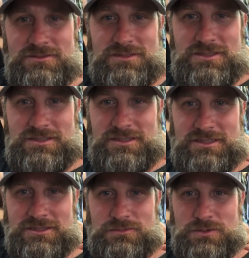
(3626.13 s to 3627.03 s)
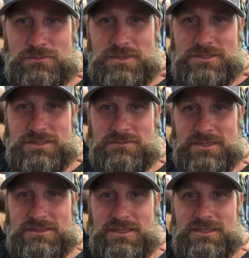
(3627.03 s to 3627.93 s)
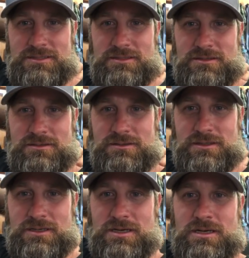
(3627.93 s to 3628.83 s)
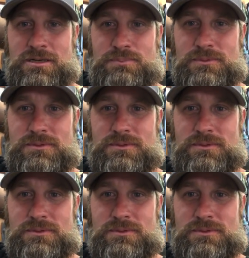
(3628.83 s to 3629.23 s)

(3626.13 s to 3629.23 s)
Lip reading: I think it's worth mentioning my tank's on the up.